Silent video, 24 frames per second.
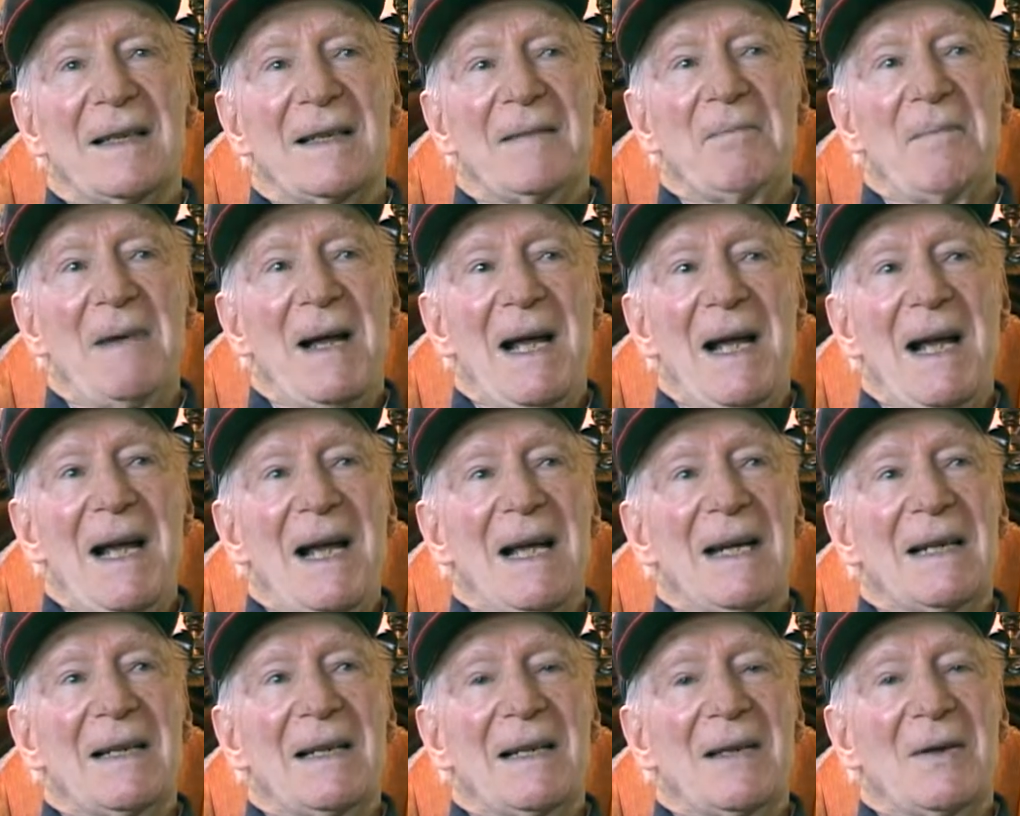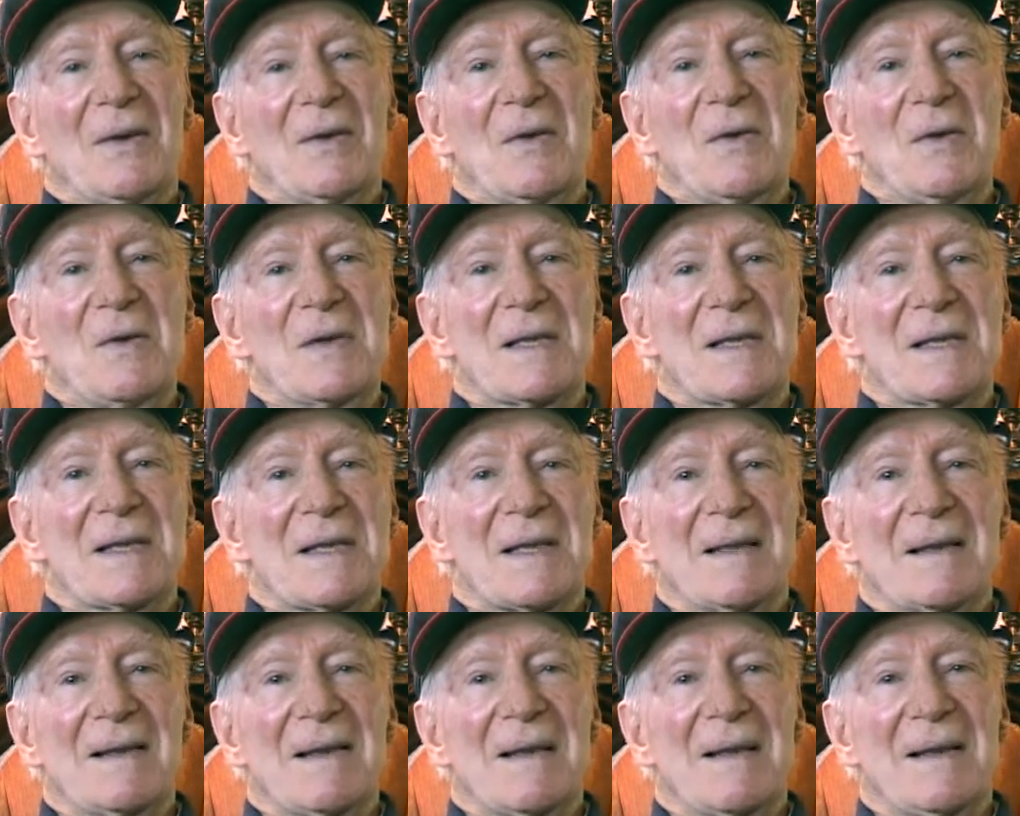man who
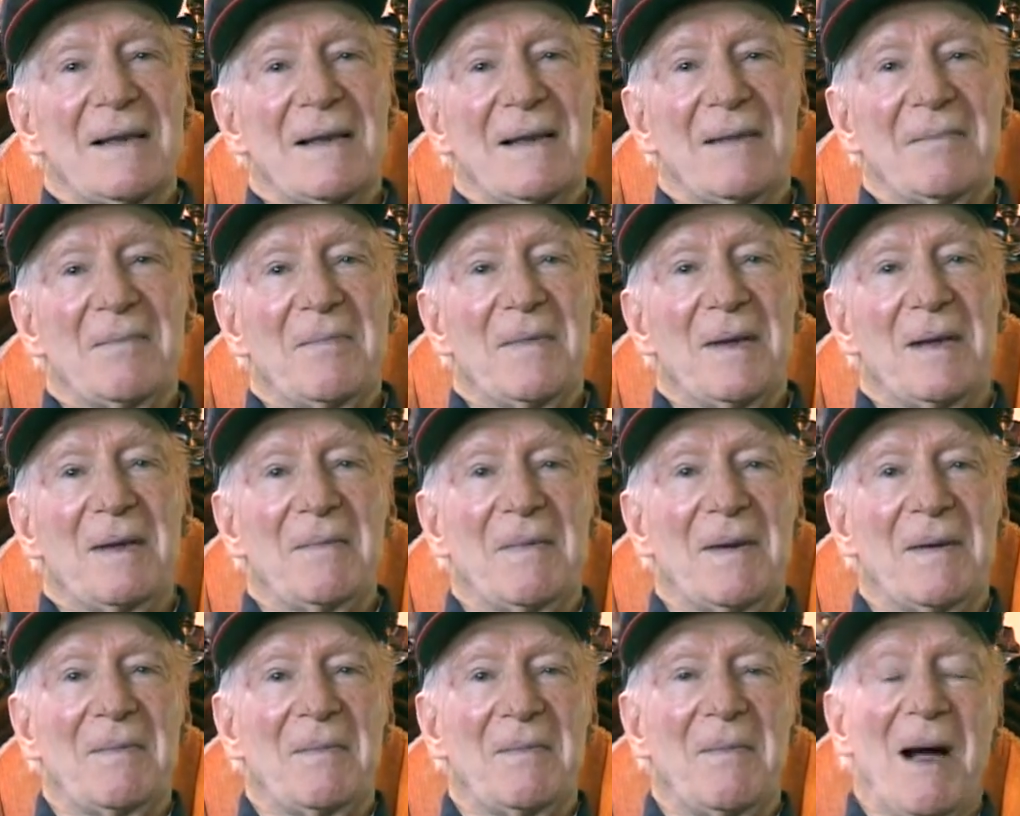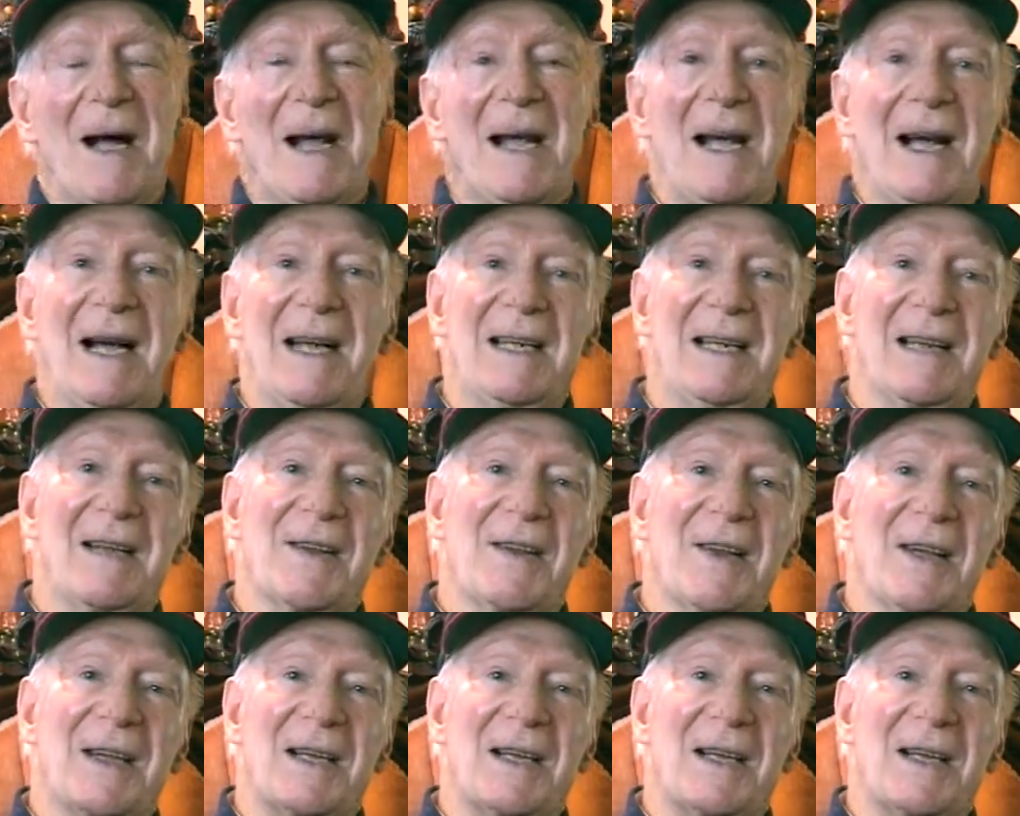was my idea of the